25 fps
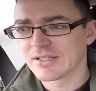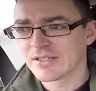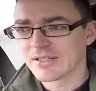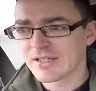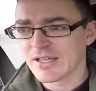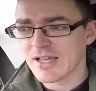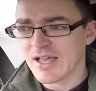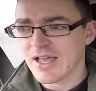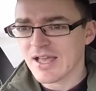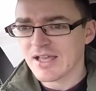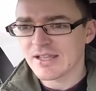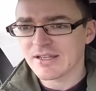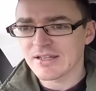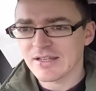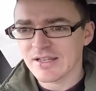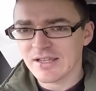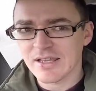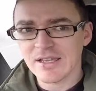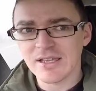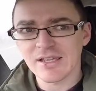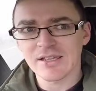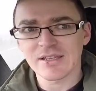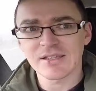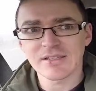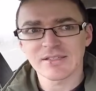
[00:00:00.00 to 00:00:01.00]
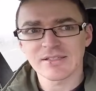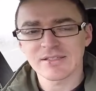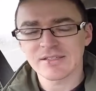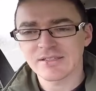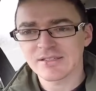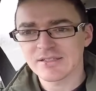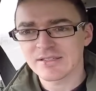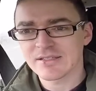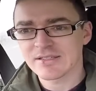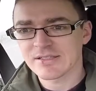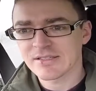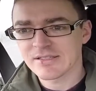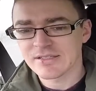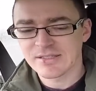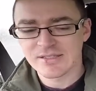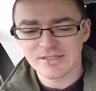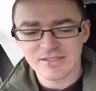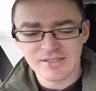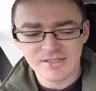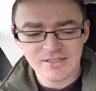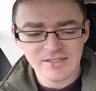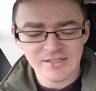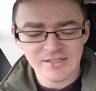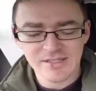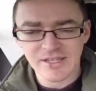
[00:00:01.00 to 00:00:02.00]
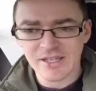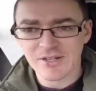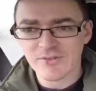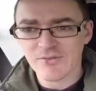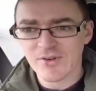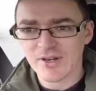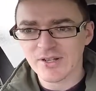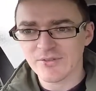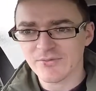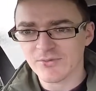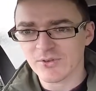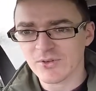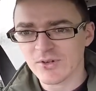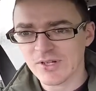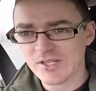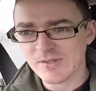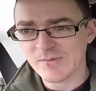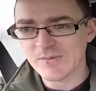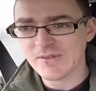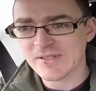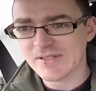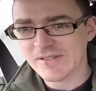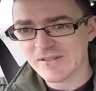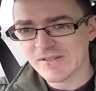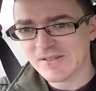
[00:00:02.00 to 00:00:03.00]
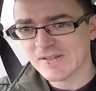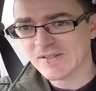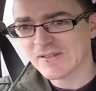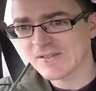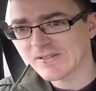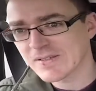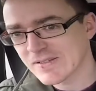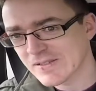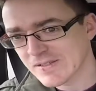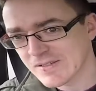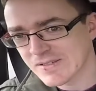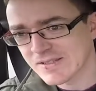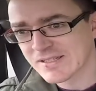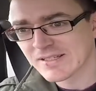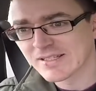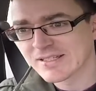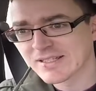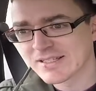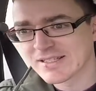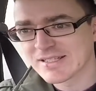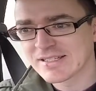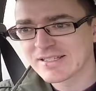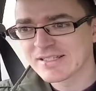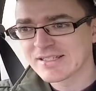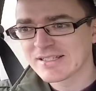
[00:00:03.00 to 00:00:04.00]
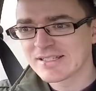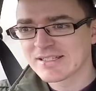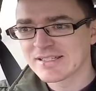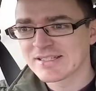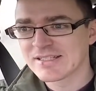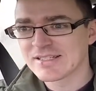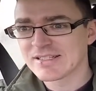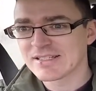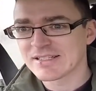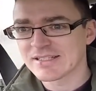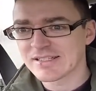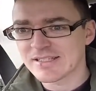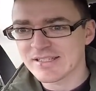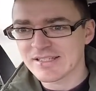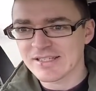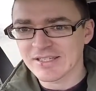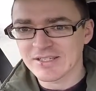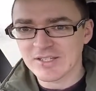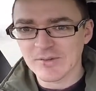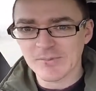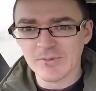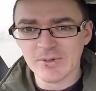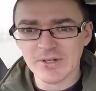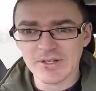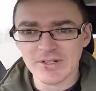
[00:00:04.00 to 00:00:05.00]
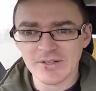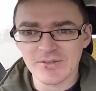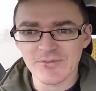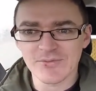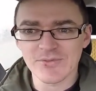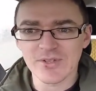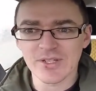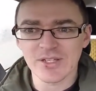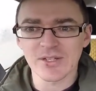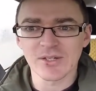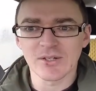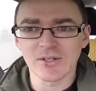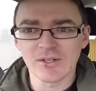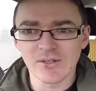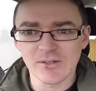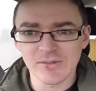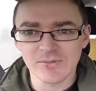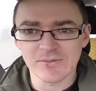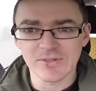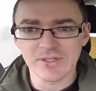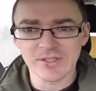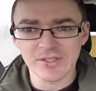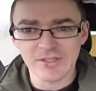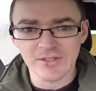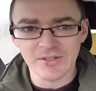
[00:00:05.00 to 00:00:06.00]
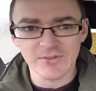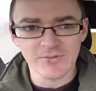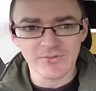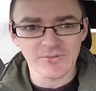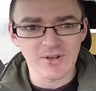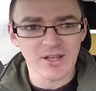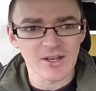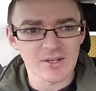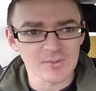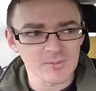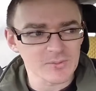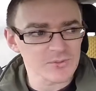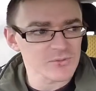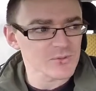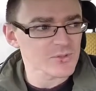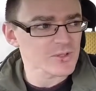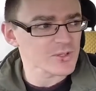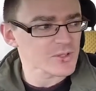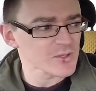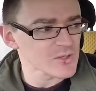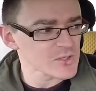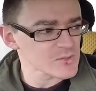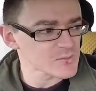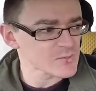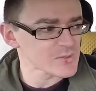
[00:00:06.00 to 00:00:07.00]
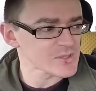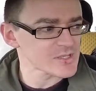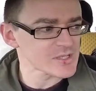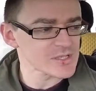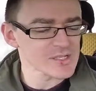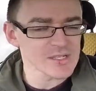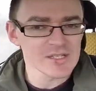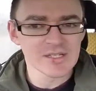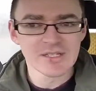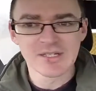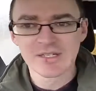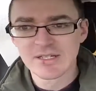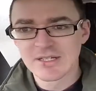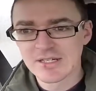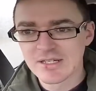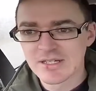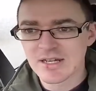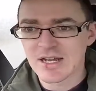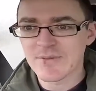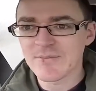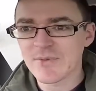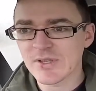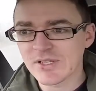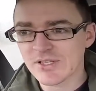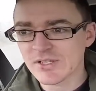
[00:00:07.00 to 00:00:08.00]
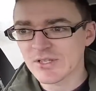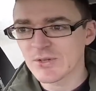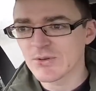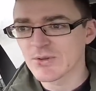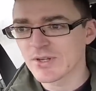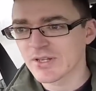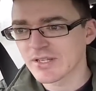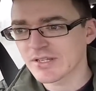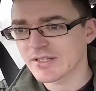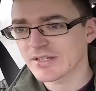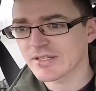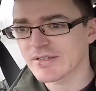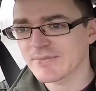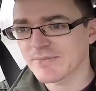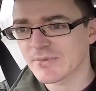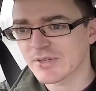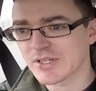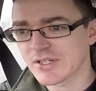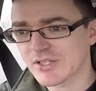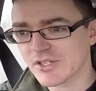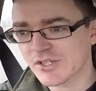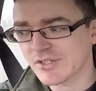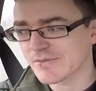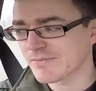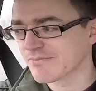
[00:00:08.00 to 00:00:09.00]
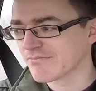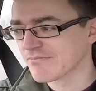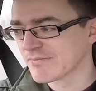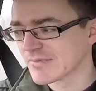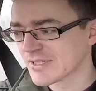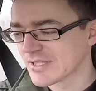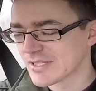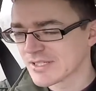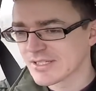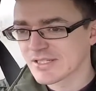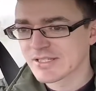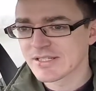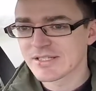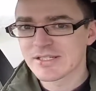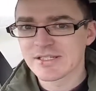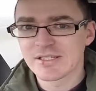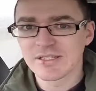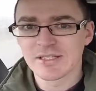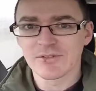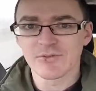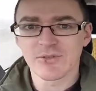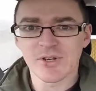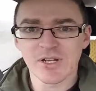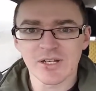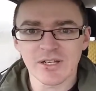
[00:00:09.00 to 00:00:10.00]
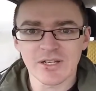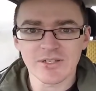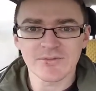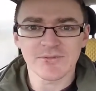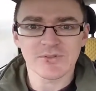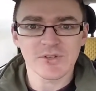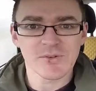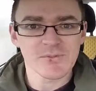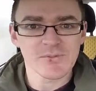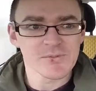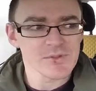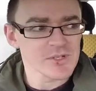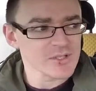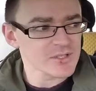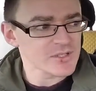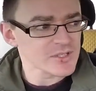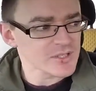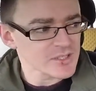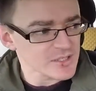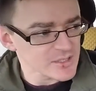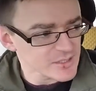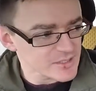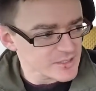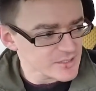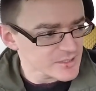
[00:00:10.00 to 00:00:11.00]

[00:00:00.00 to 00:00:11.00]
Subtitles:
And getting ready for Christmas. I'll stick up another video, hopefully another vlog before Christmas. I miss doing it, but it's just real life comes into